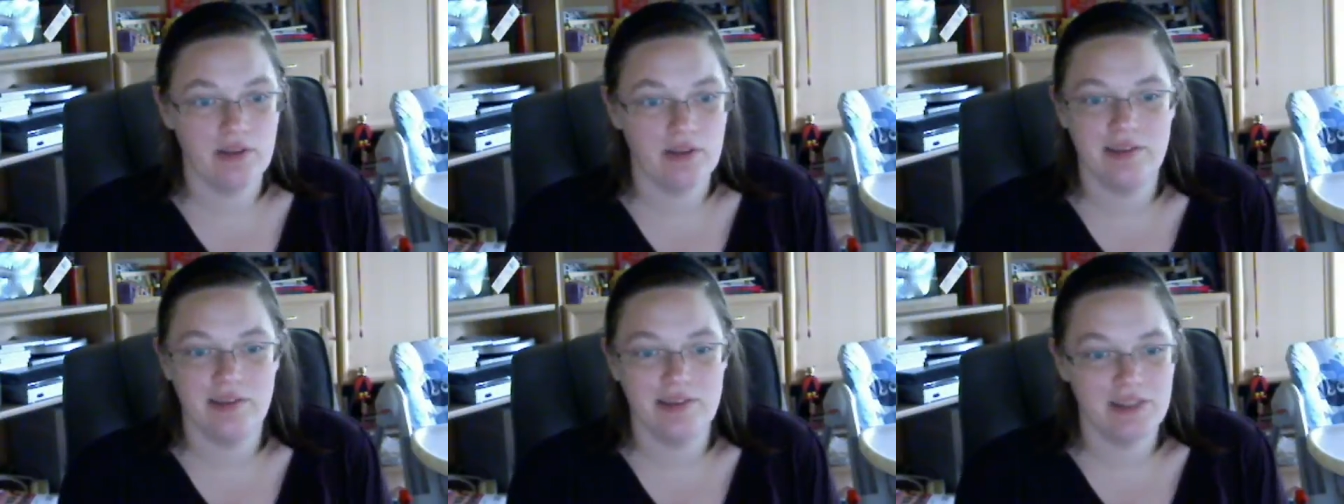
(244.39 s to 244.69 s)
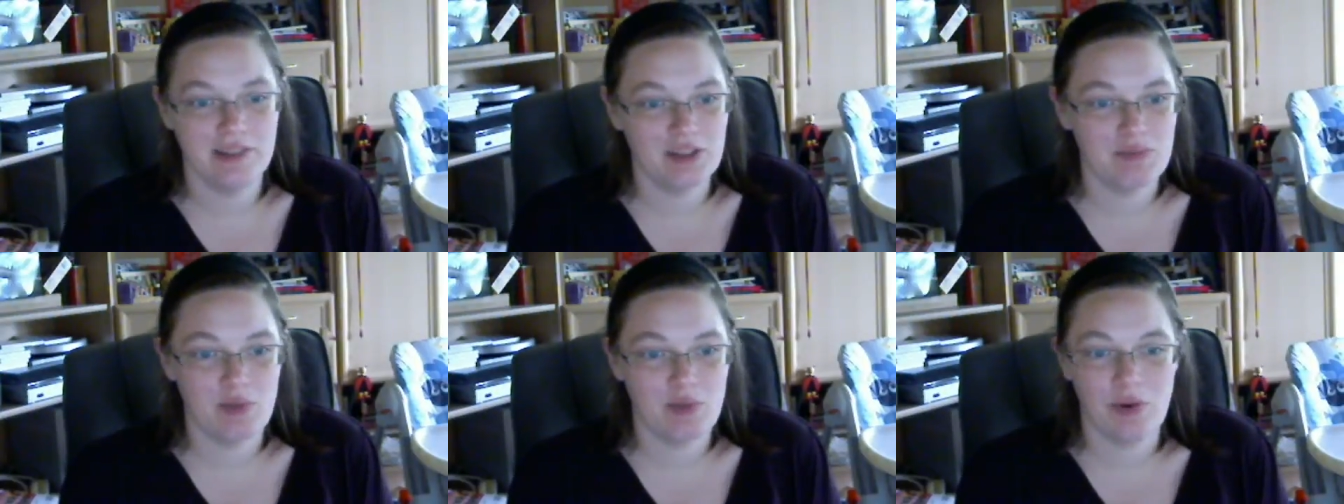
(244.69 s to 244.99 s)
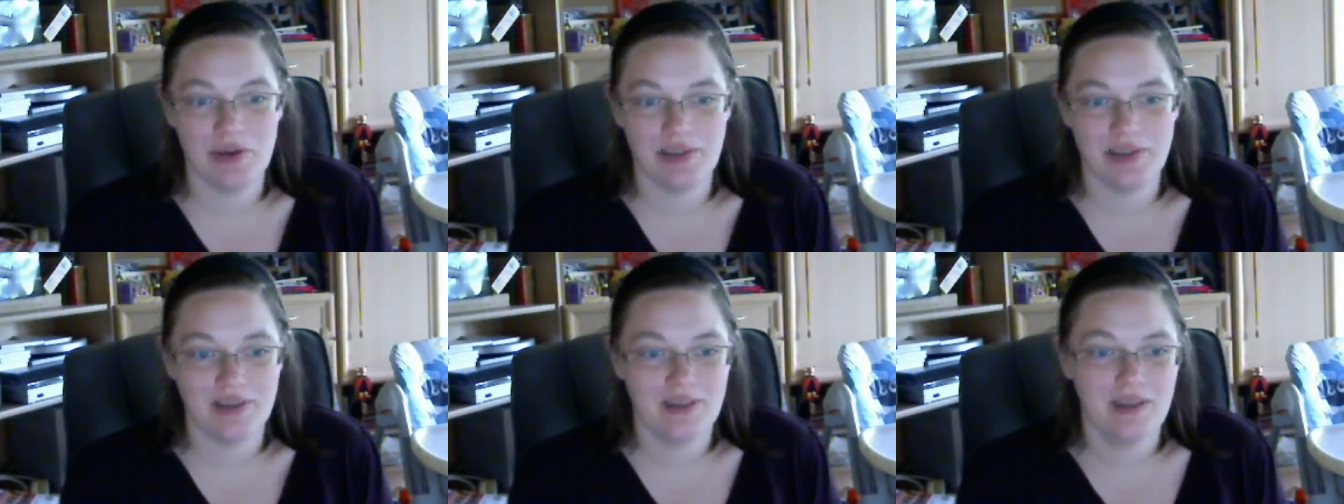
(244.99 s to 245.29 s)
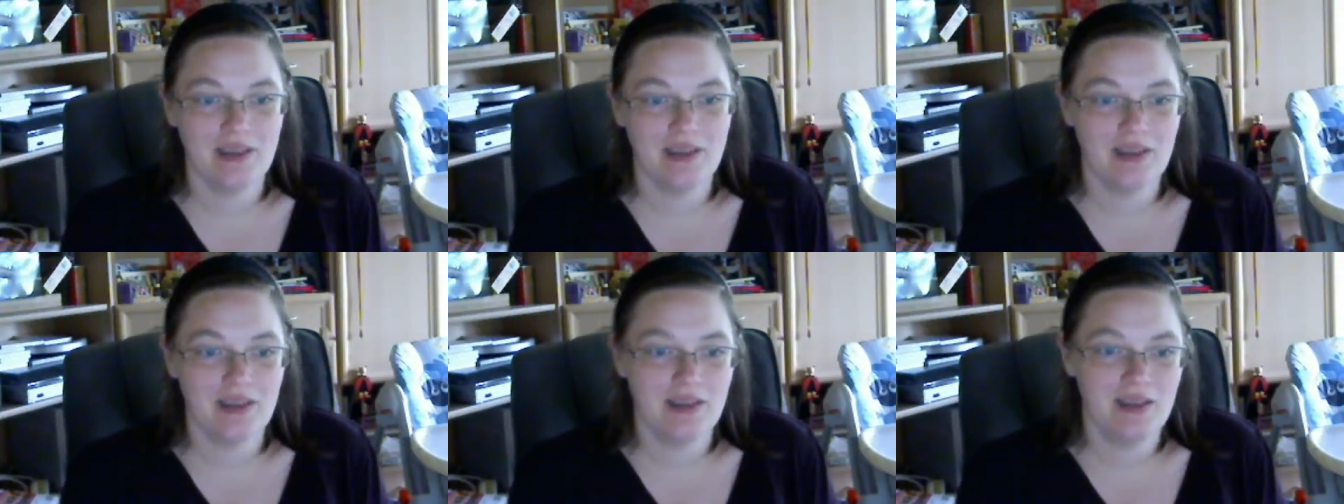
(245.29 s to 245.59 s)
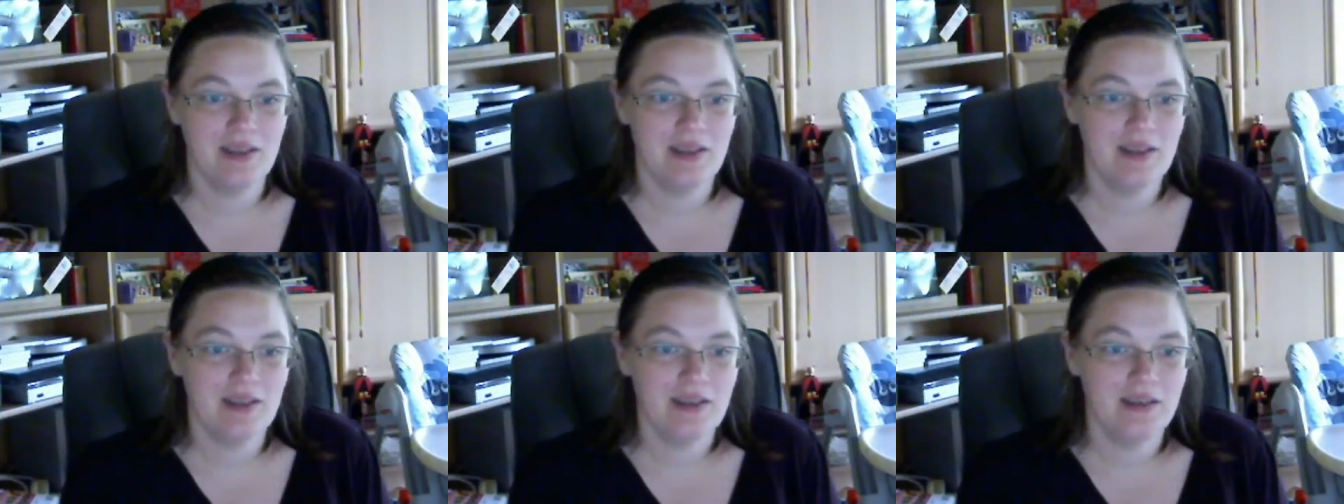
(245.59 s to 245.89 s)
at this point.
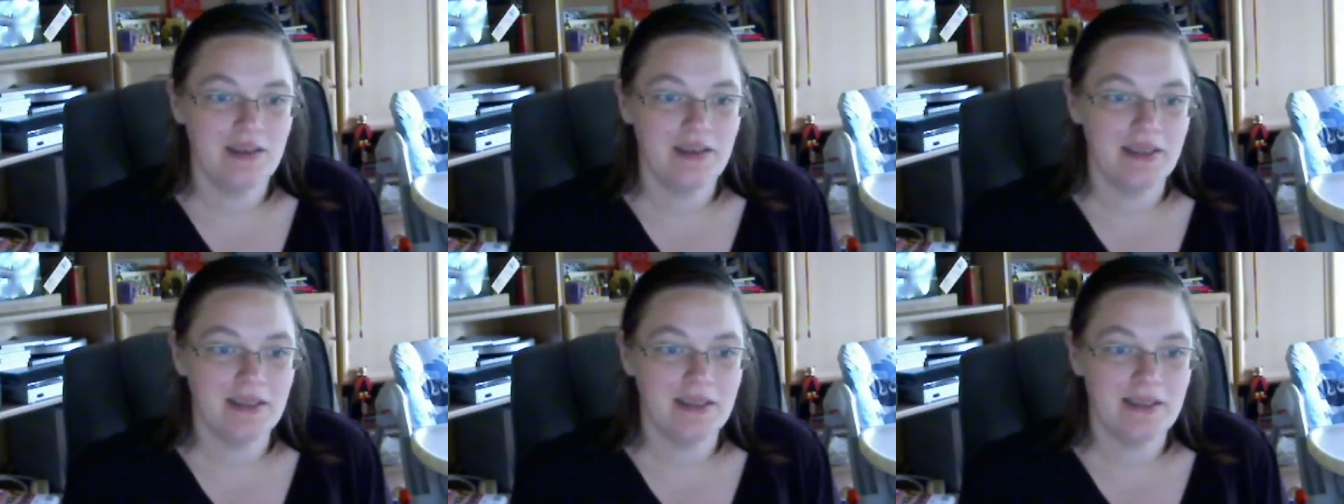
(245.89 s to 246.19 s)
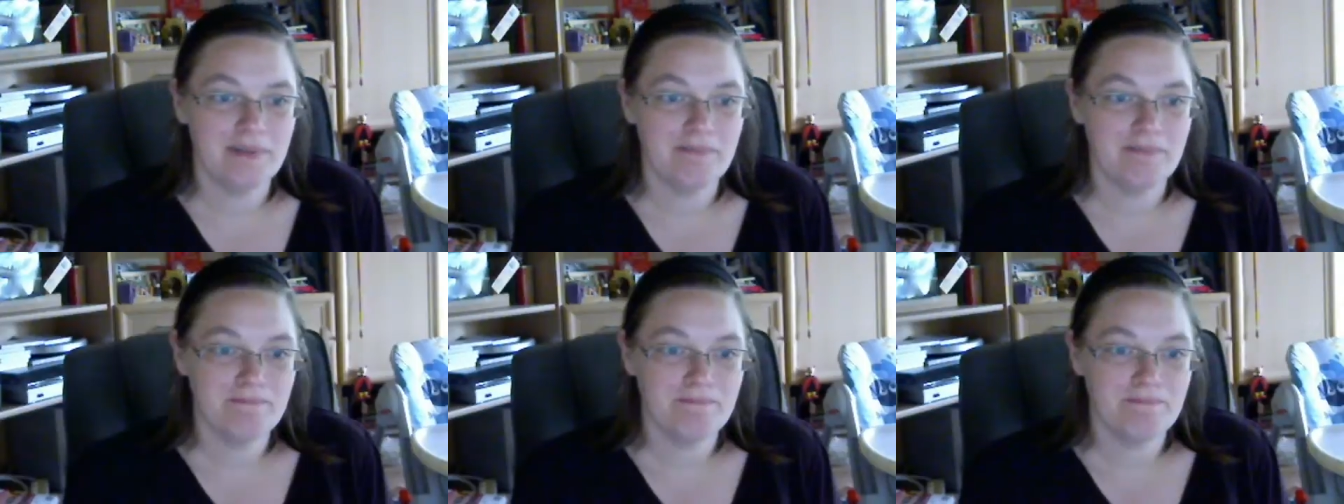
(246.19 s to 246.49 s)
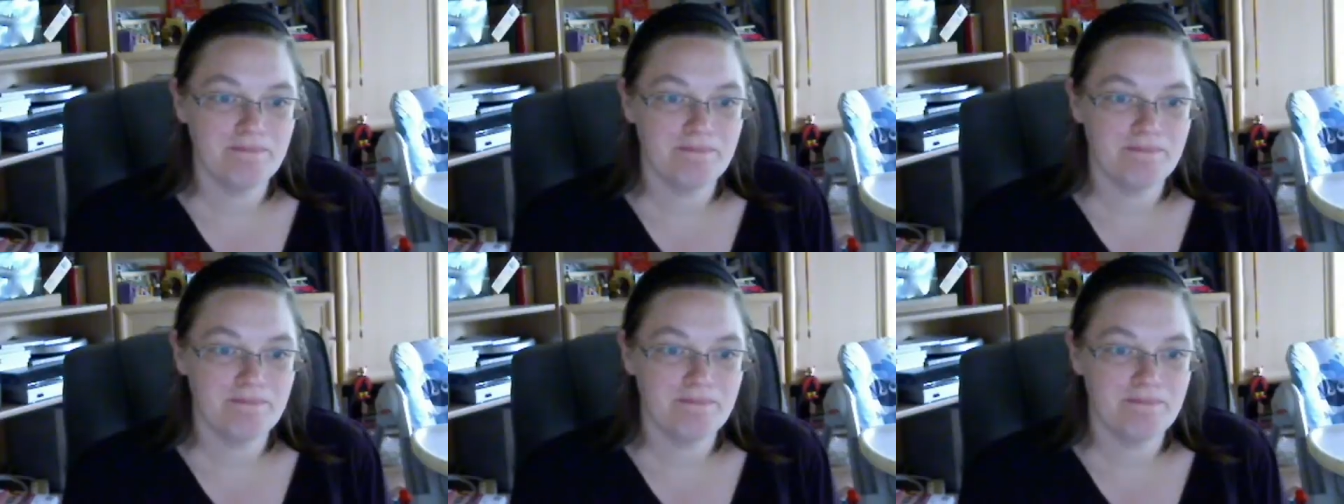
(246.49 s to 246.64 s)
Um,